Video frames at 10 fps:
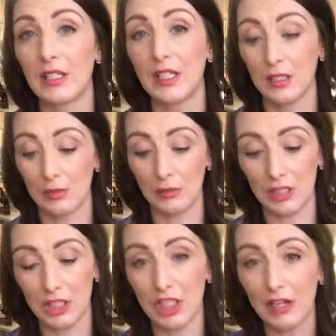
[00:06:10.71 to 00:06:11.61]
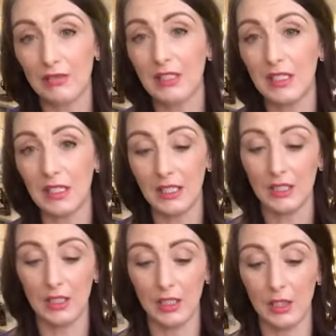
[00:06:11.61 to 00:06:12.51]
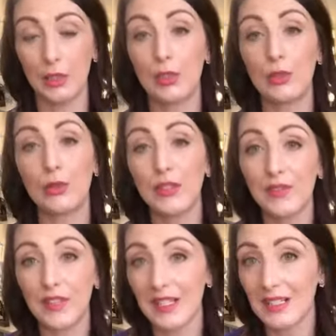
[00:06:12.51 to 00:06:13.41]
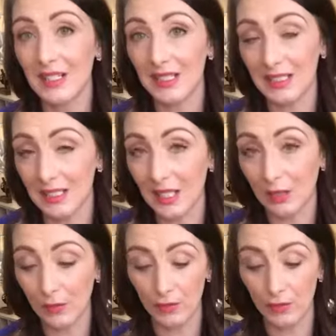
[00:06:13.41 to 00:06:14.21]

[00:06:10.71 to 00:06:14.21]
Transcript: So it's charity, you're going to fix it yourself,